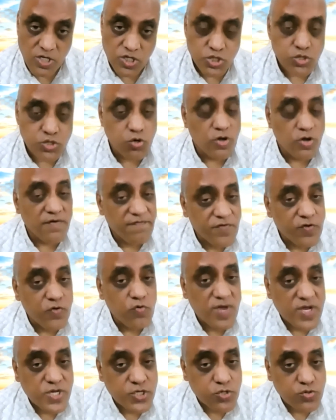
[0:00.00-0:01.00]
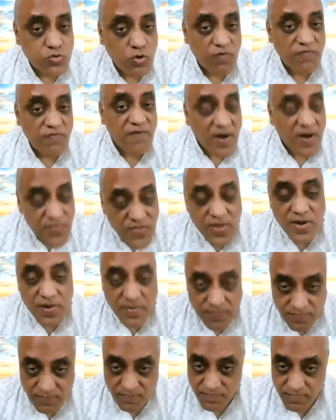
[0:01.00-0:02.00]
So if you wish to go further
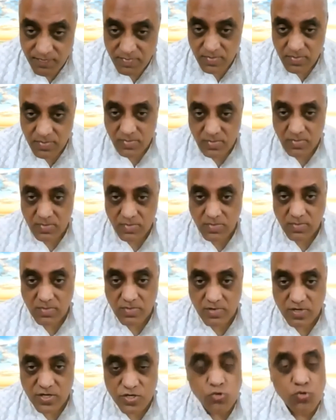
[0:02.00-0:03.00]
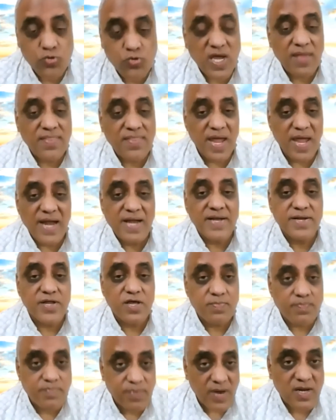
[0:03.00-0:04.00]
in, you can
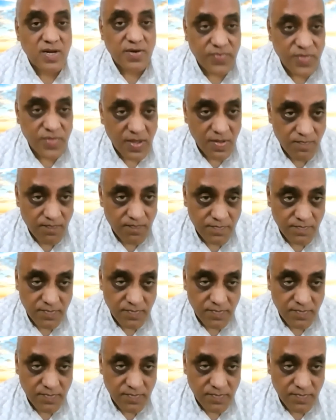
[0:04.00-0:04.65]
enter Prakriti.